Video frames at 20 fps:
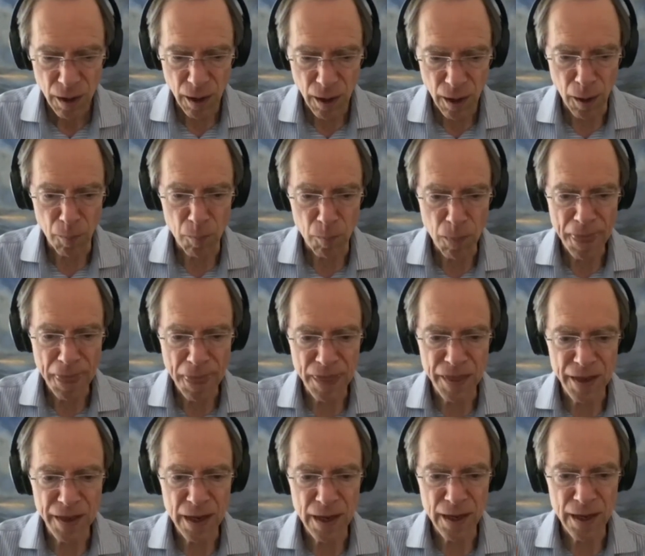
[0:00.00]
Um,
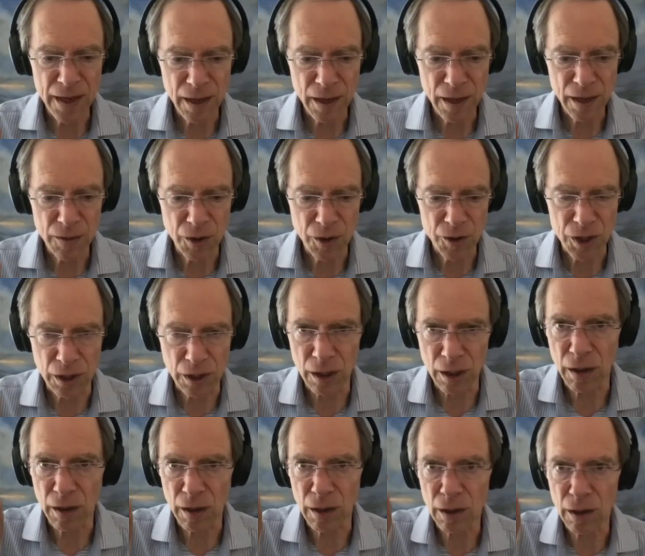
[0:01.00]
the there's a
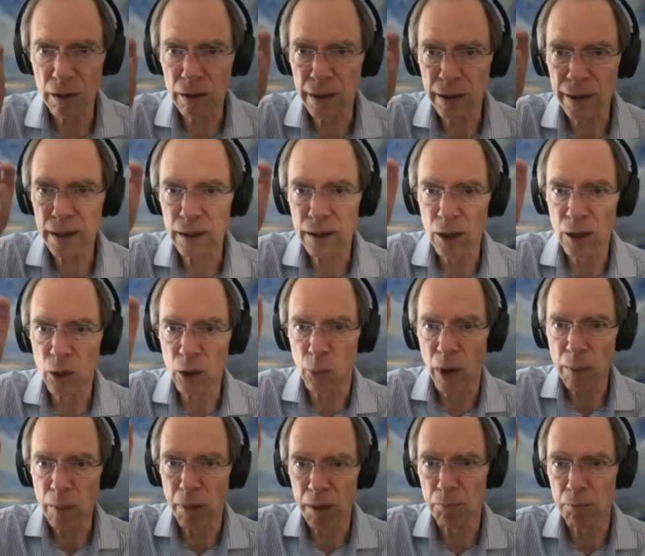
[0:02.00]
little link, a little
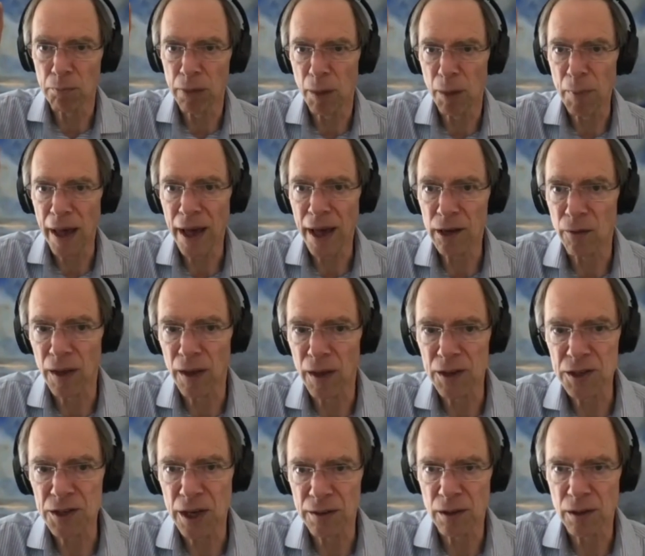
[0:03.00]
red button by my head on
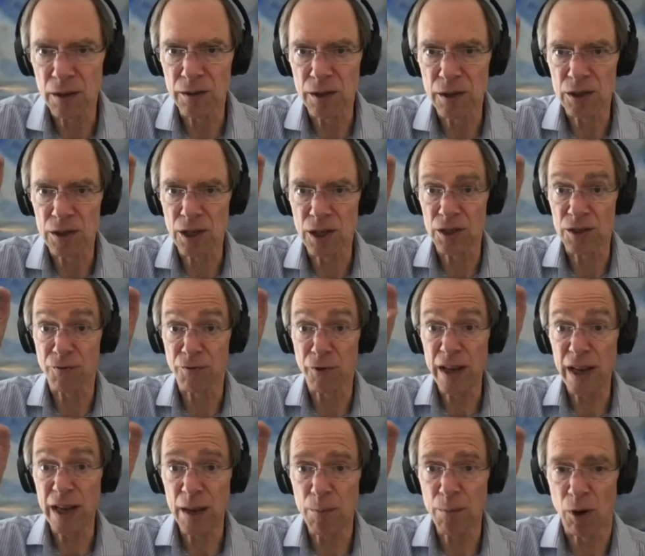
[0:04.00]
that side that says
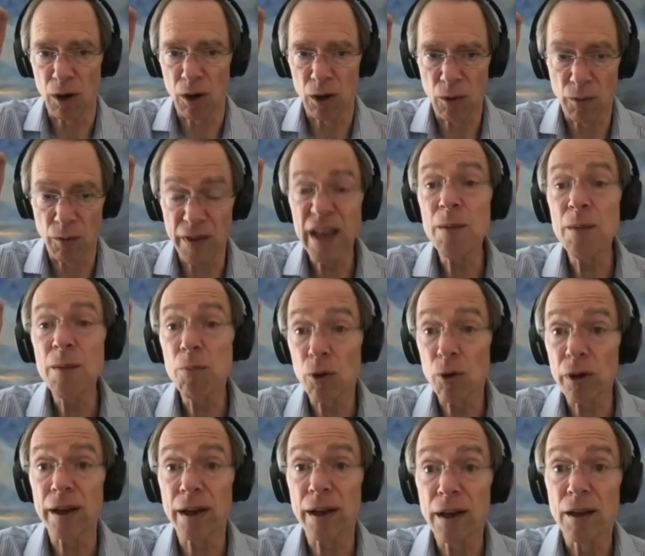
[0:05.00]
free ebook. Oh, the
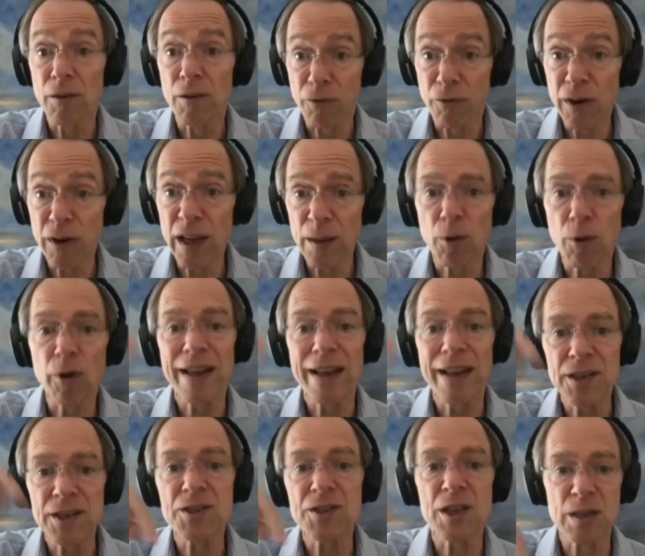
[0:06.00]
ebook free ebook
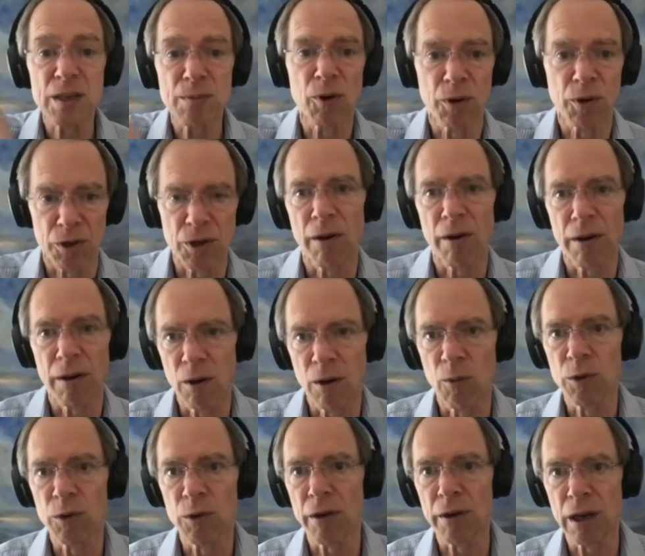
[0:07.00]
is this book you're
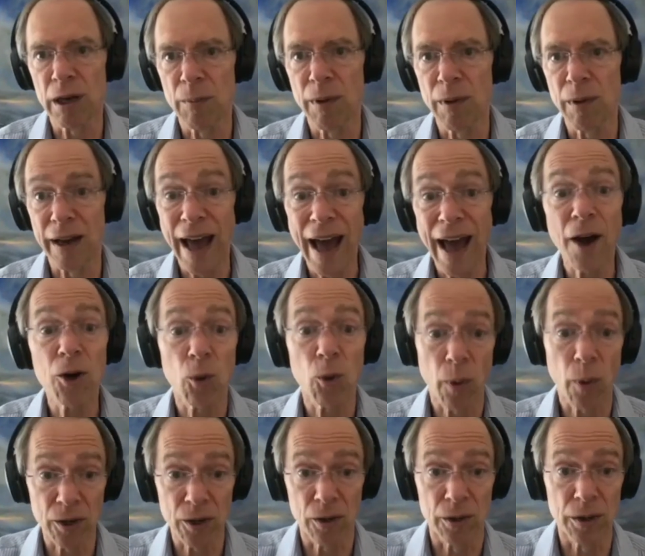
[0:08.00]
talking we're talking about how to
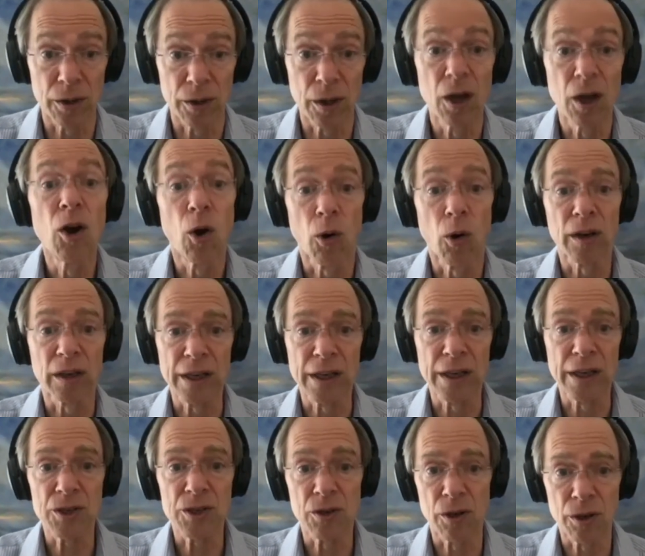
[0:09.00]
write good or at
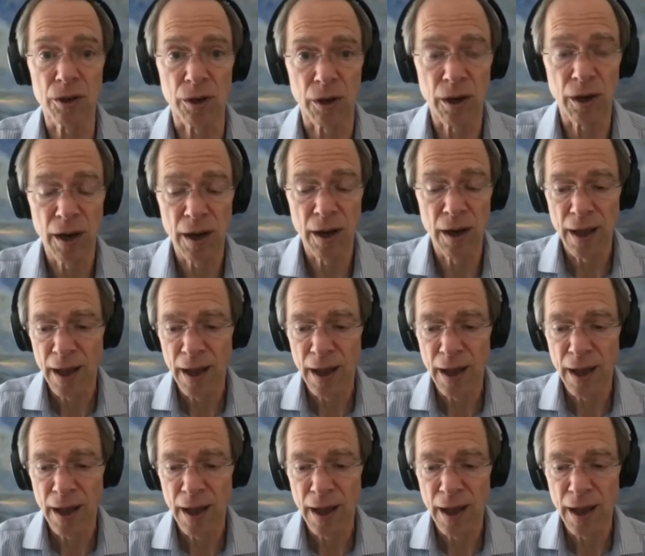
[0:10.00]
least gooder.